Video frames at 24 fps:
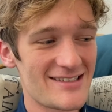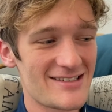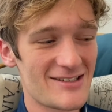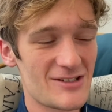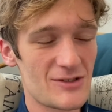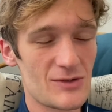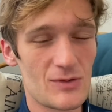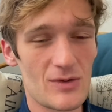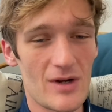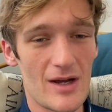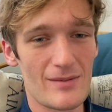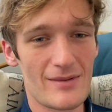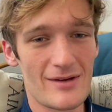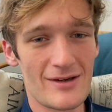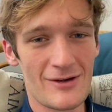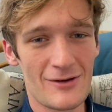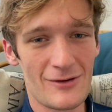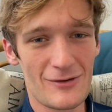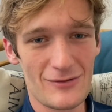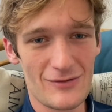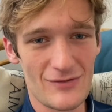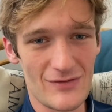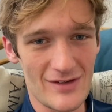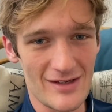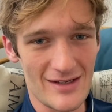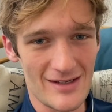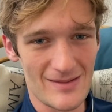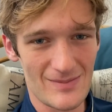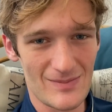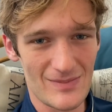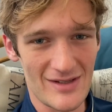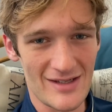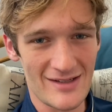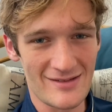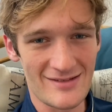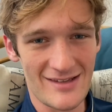is rubbing her feet
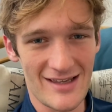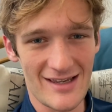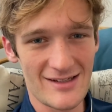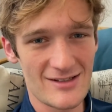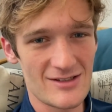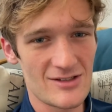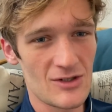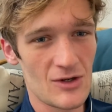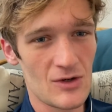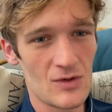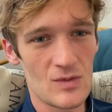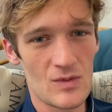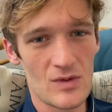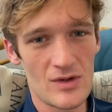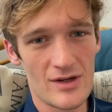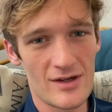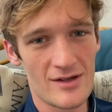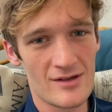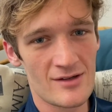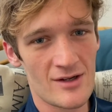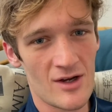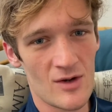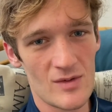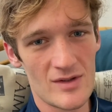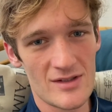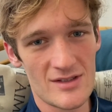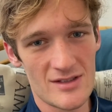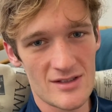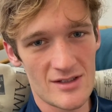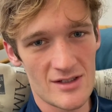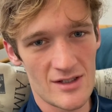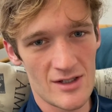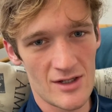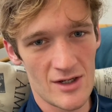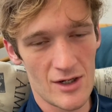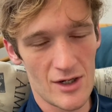being like, don't worry, no one's
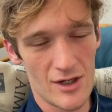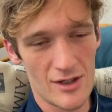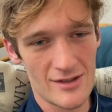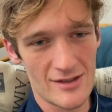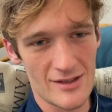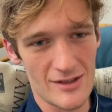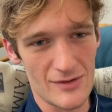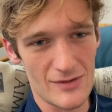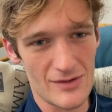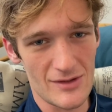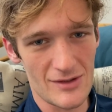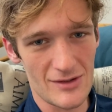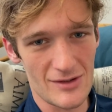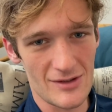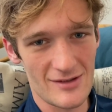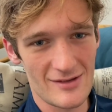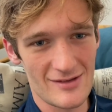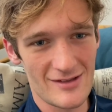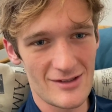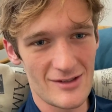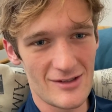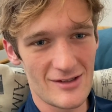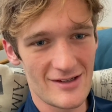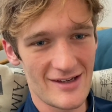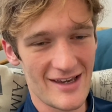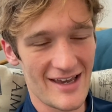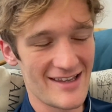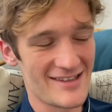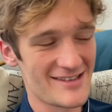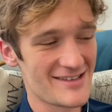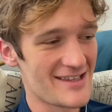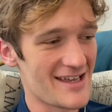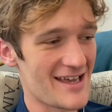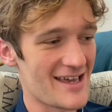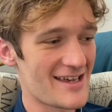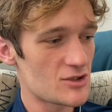gonna hurt you, you're, you're
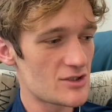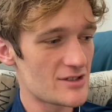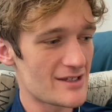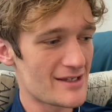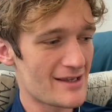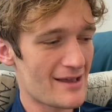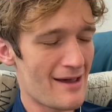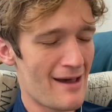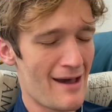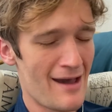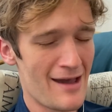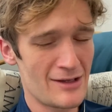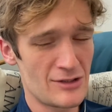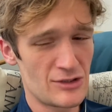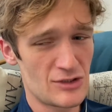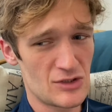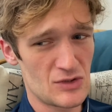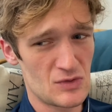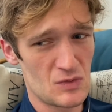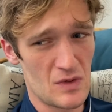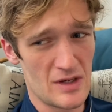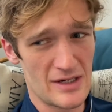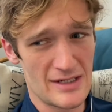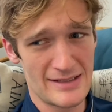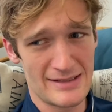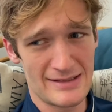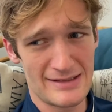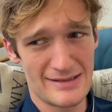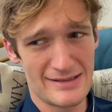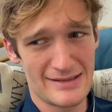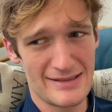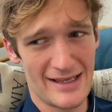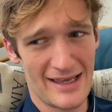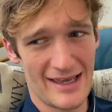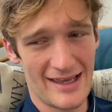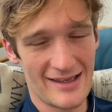and like she's like, I just want to
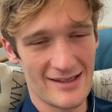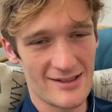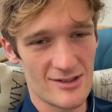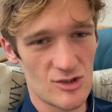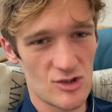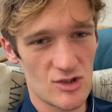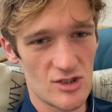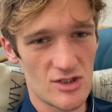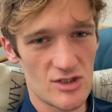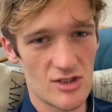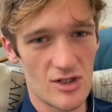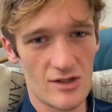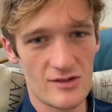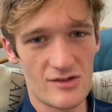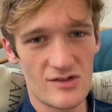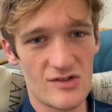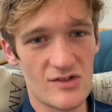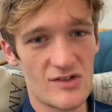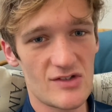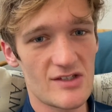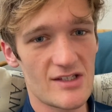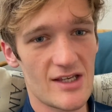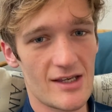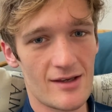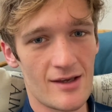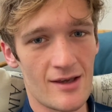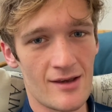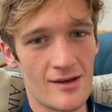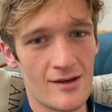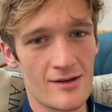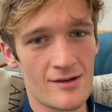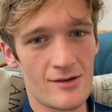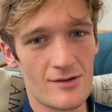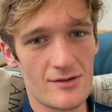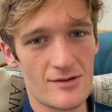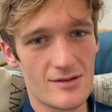sing, and she starts singing
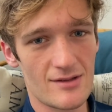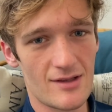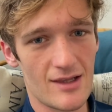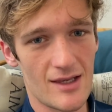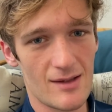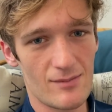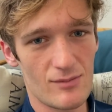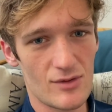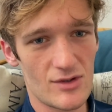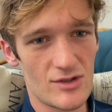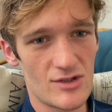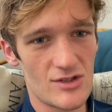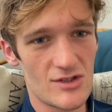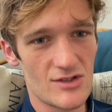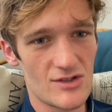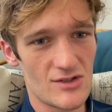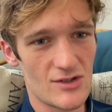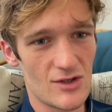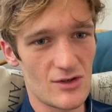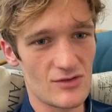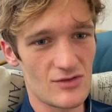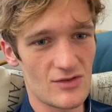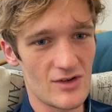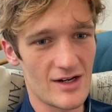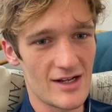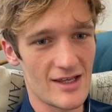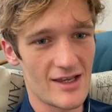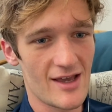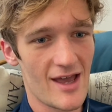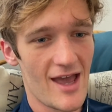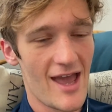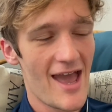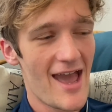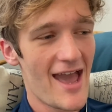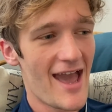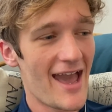in her sleep, which is so funny.
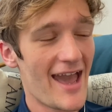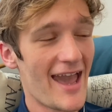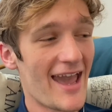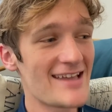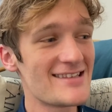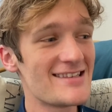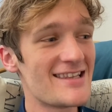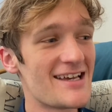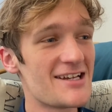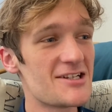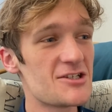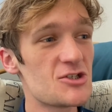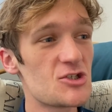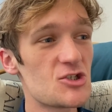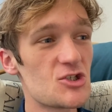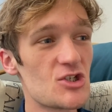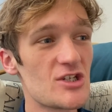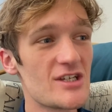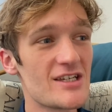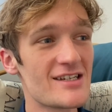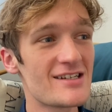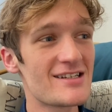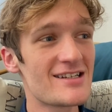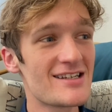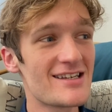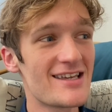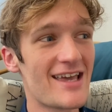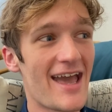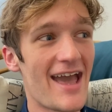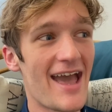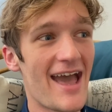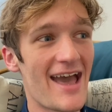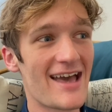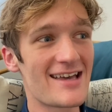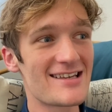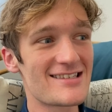And then she and
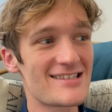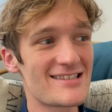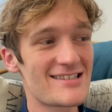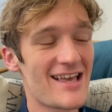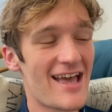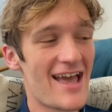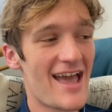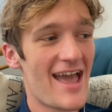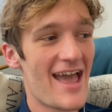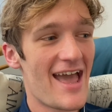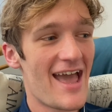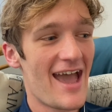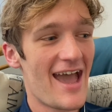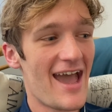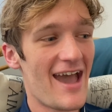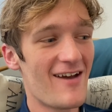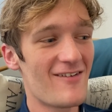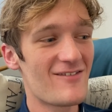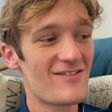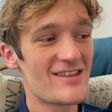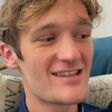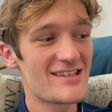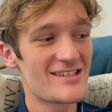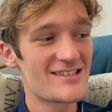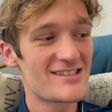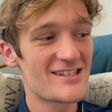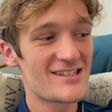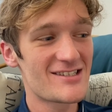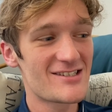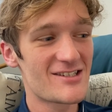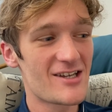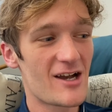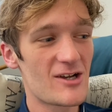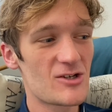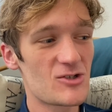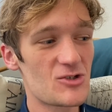Kaz have this
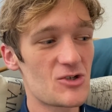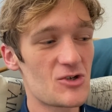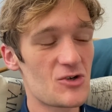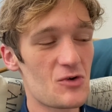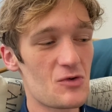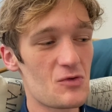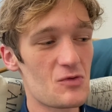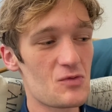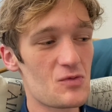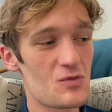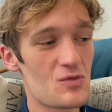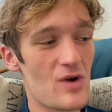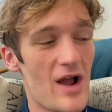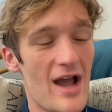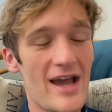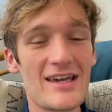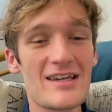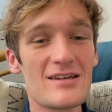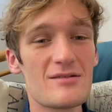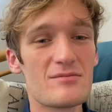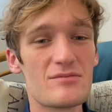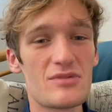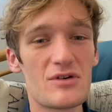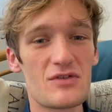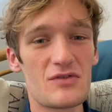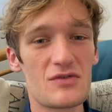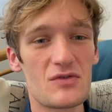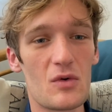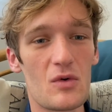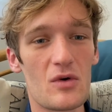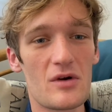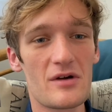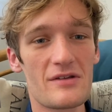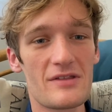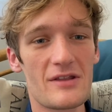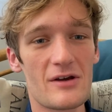discussion right
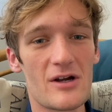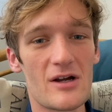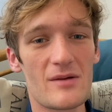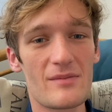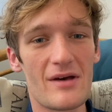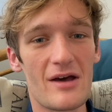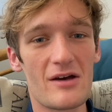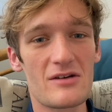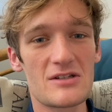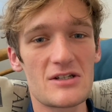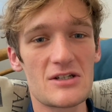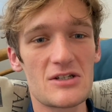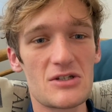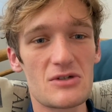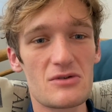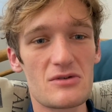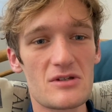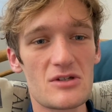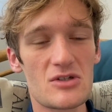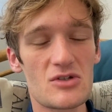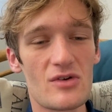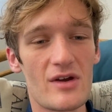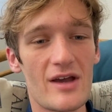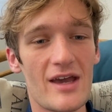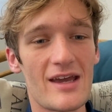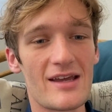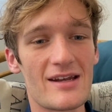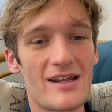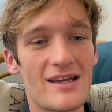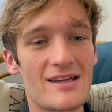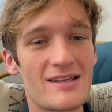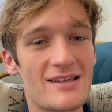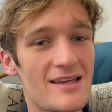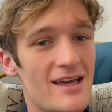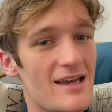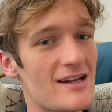before they're about to do the trade
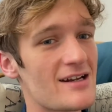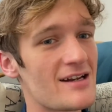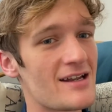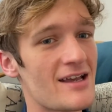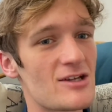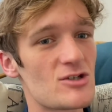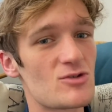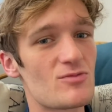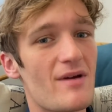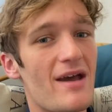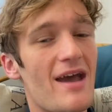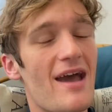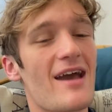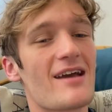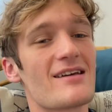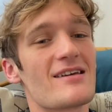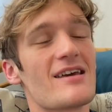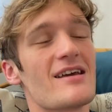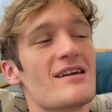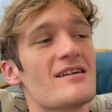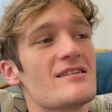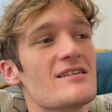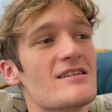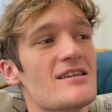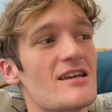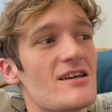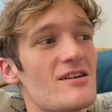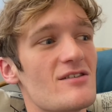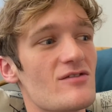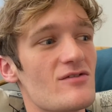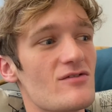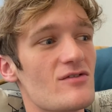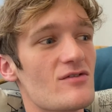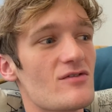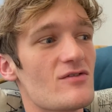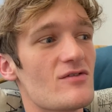and get Inej back and give
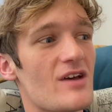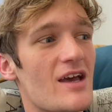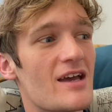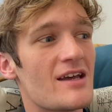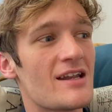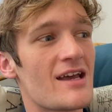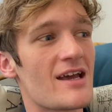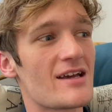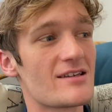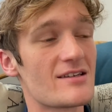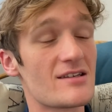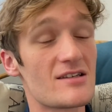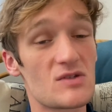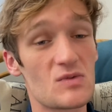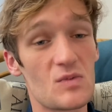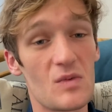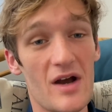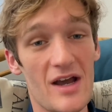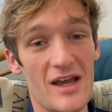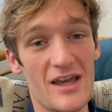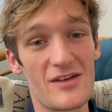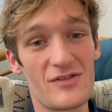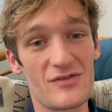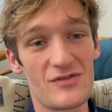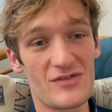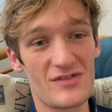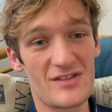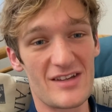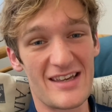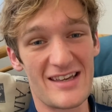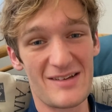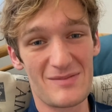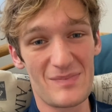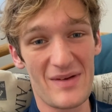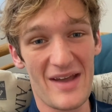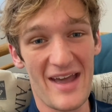Van Eck his wife
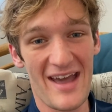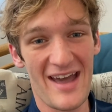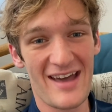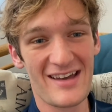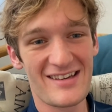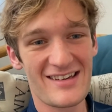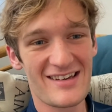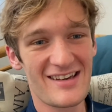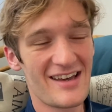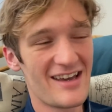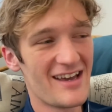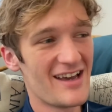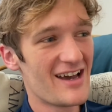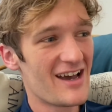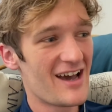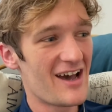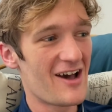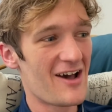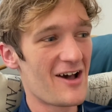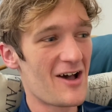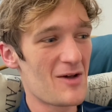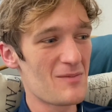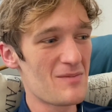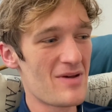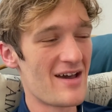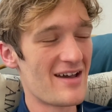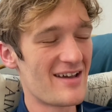back. um